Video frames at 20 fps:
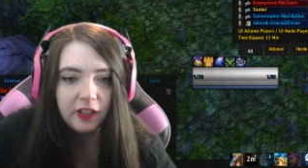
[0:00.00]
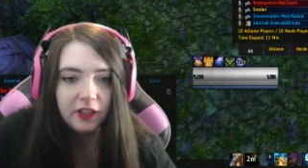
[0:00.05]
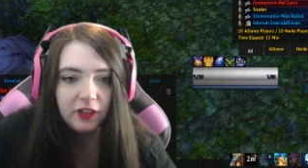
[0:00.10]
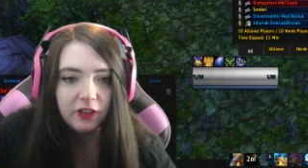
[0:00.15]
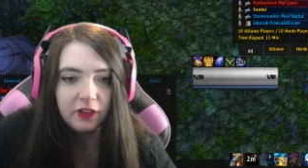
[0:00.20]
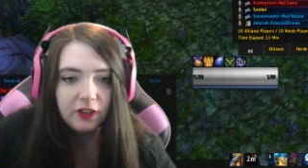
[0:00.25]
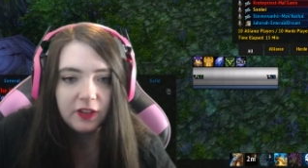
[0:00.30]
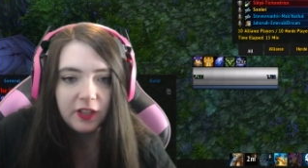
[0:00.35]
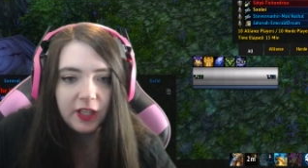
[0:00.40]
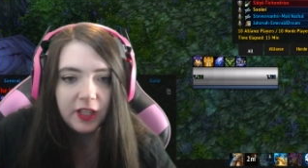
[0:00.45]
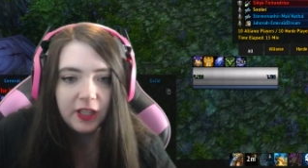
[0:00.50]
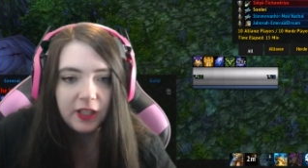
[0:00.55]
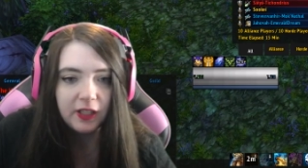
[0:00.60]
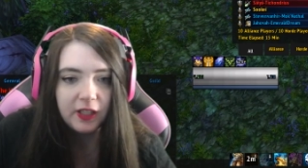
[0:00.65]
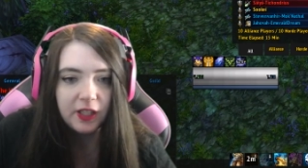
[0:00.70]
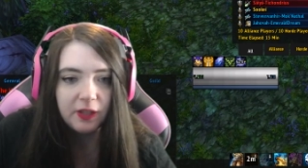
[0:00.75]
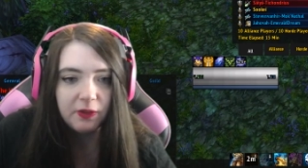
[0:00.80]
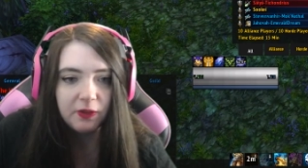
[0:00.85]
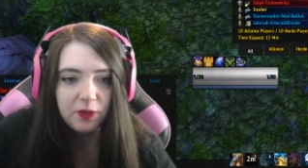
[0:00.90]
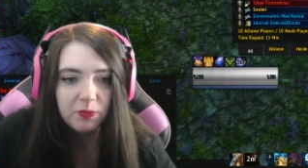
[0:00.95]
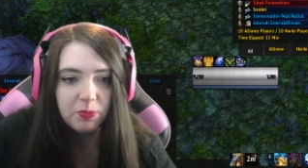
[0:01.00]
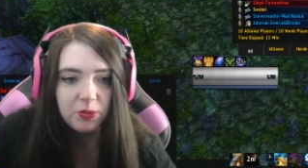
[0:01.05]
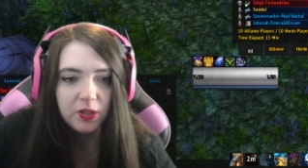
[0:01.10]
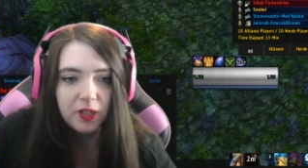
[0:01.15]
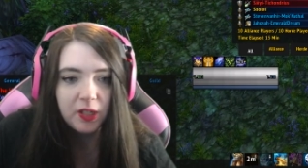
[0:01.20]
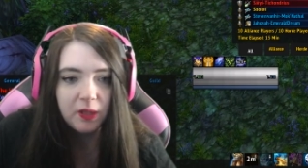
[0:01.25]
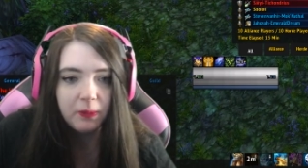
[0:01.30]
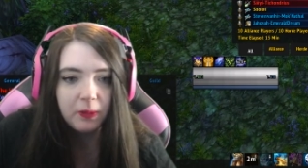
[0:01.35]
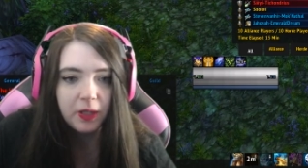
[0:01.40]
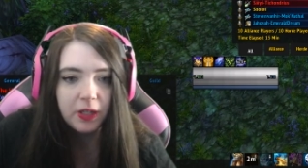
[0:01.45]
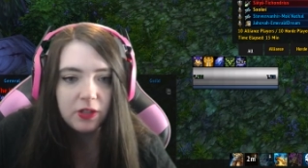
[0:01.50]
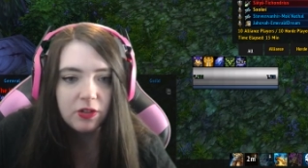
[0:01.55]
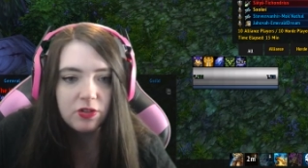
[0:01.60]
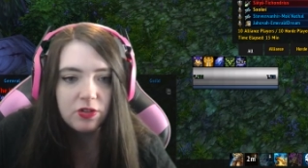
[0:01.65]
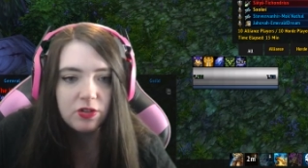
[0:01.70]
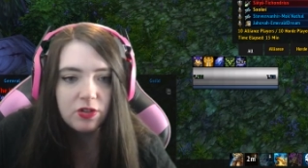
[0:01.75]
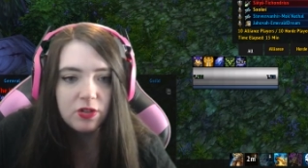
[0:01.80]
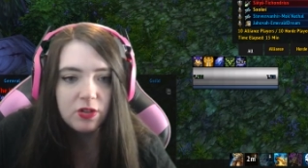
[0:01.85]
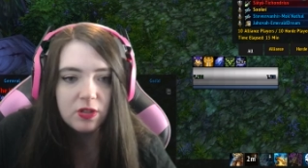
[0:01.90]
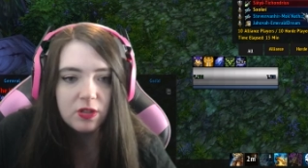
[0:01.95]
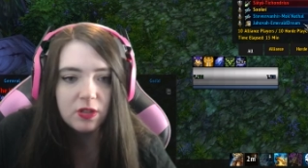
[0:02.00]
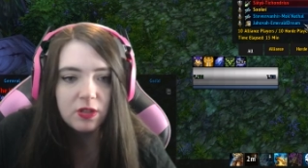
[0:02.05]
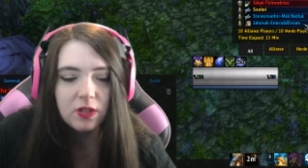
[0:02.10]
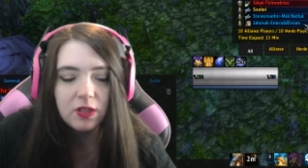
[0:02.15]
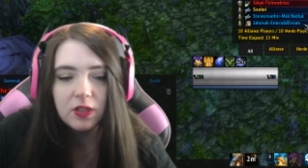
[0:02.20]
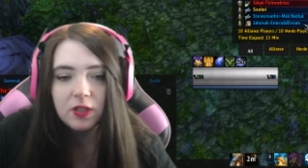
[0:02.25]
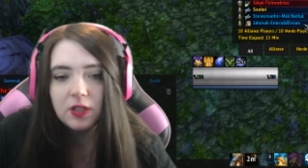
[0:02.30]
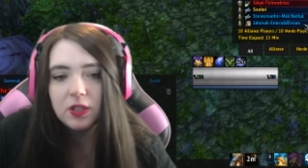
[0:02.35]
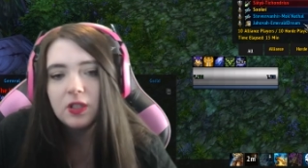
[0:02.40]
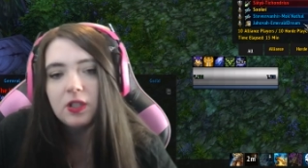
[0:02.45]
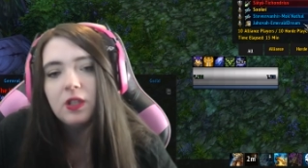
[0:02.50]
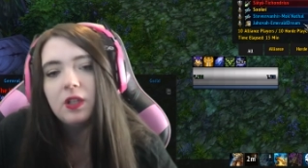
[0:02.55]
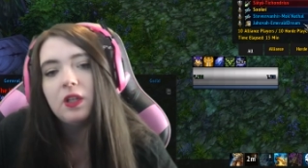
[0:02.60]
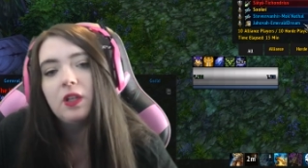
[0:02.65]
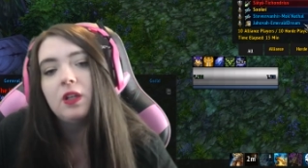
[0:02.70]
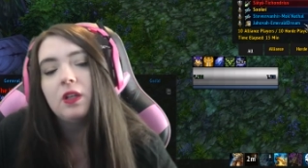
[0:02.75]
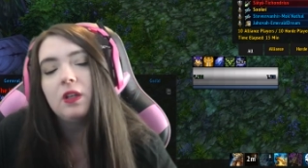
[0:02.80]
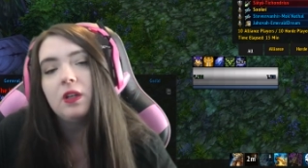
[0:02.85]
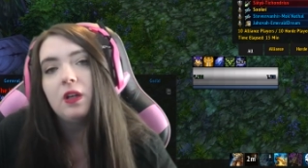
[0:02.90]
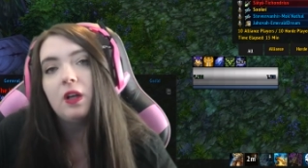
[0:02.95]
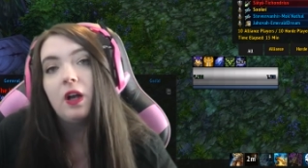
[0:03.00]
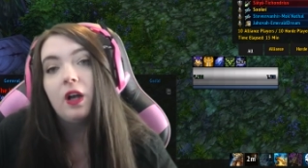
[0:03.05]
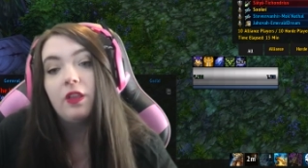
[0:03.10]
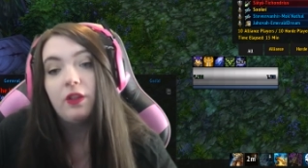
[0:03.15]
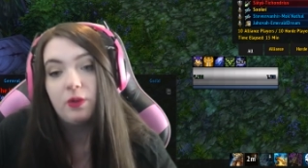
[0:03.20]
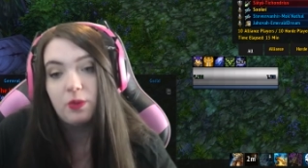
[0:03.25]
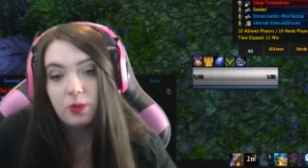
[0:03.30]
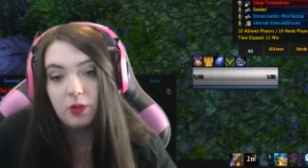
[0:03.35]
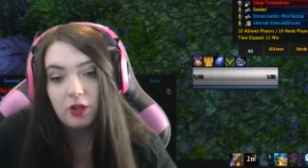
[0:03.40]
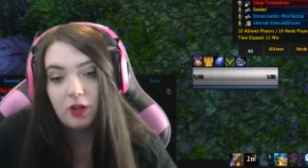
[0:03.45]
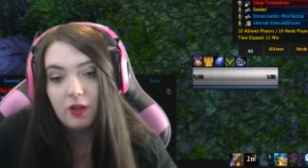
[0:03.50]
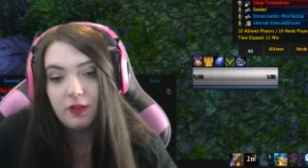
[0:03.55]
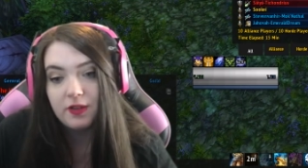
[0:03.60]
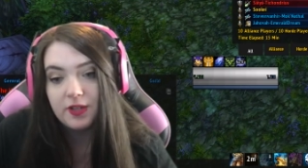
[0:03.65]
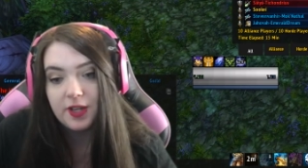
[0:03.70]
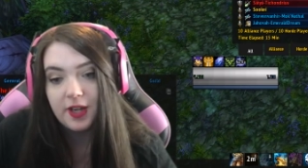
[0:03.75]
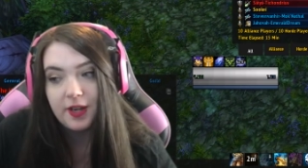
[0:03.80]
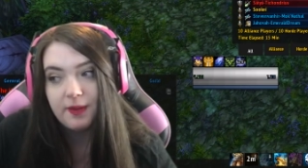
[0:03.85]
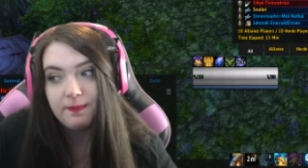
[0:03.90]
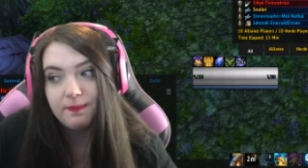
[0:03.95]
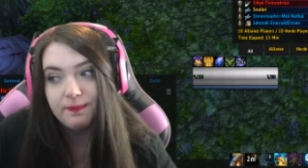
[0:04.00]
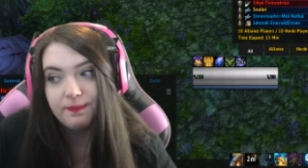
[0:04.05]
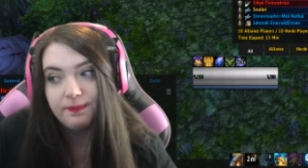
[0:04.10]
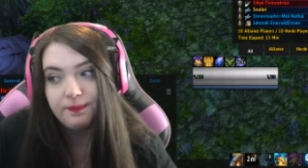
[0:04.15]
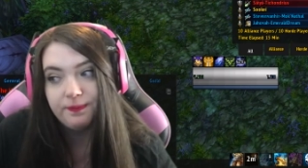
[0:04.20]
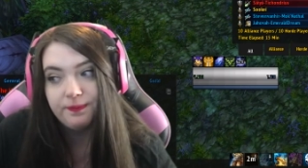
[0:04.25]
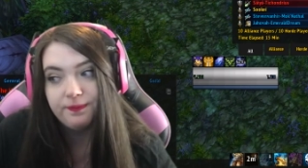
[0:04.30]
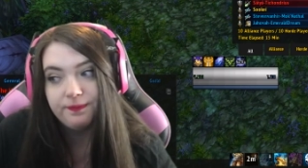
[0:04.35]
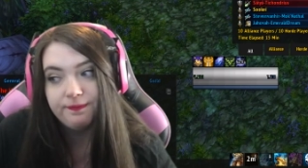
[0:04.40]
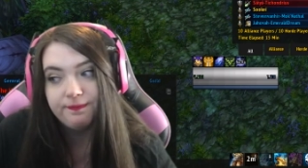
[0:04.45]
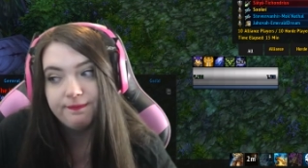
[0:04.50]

it looked like it was pretty much all the horde all the time.